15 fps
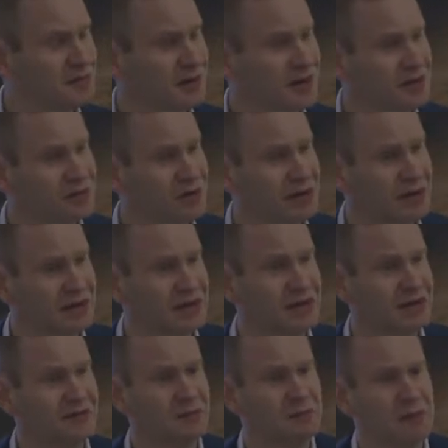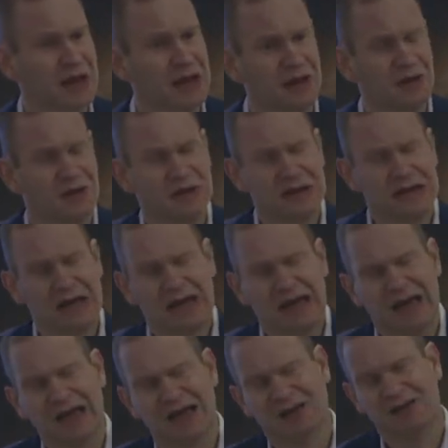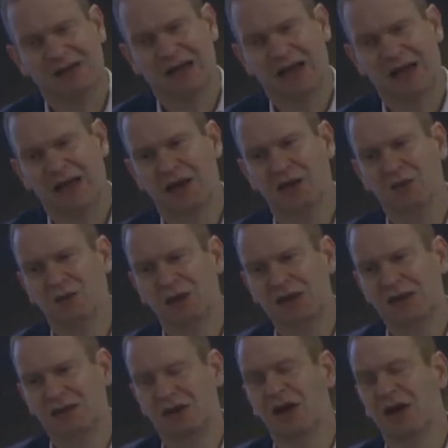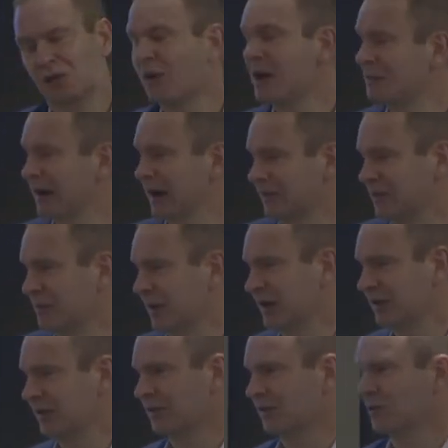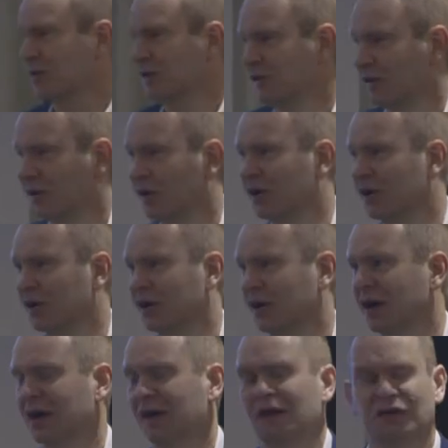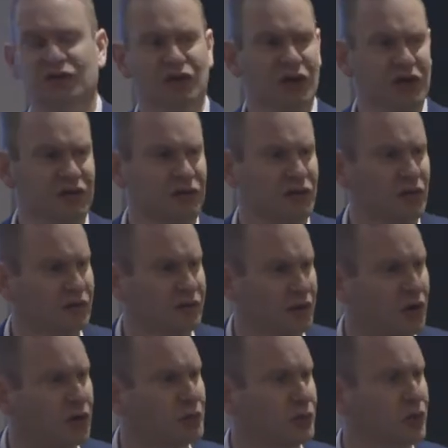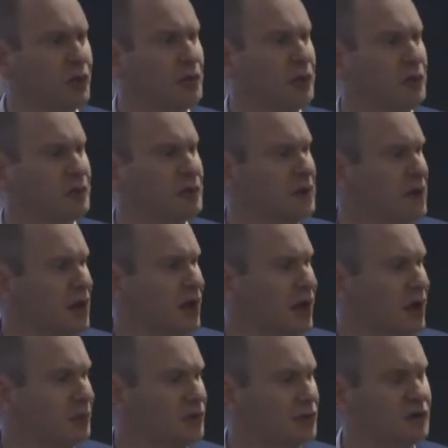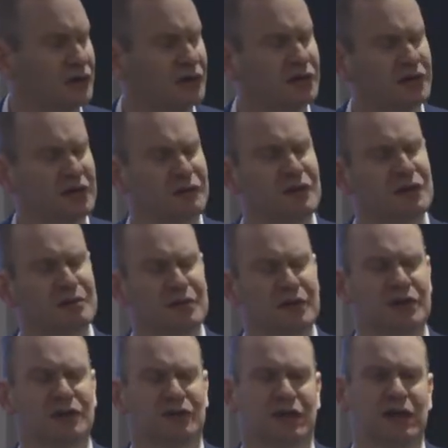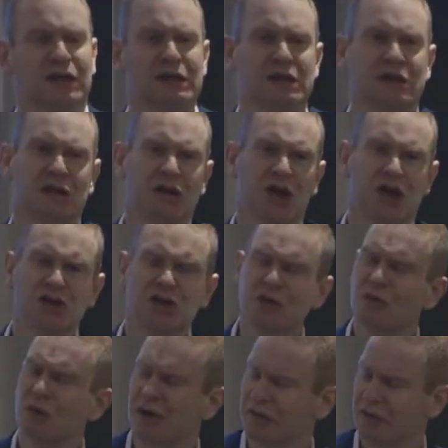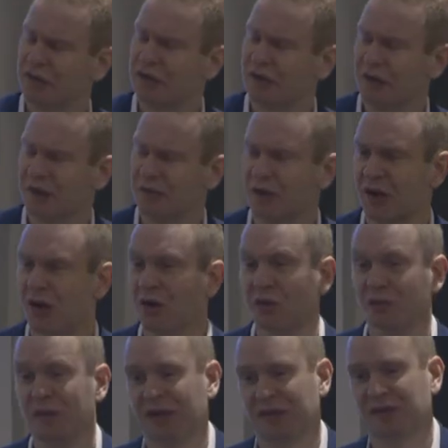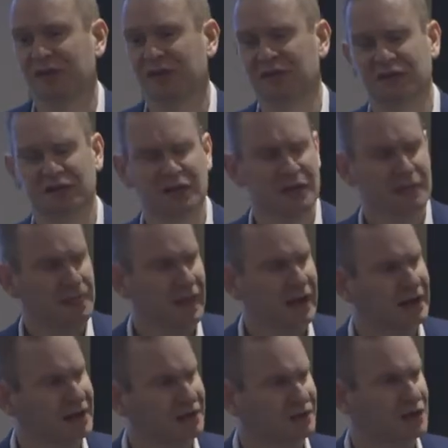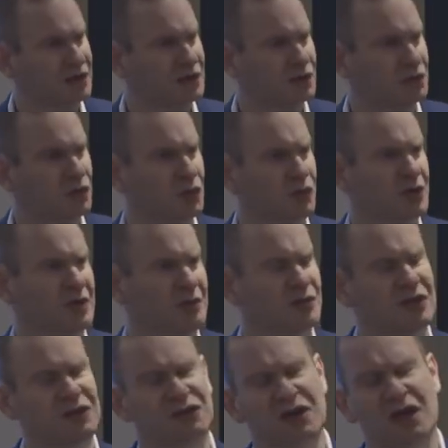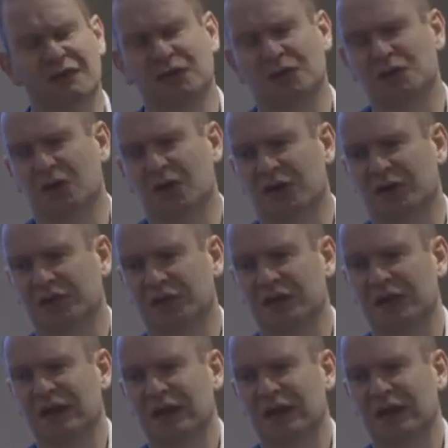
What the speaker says: today really is about actually how we kind of went back to basics and we took a look at trying to solve an old problem using a new way of thinking but old methods. And actually what we discovered was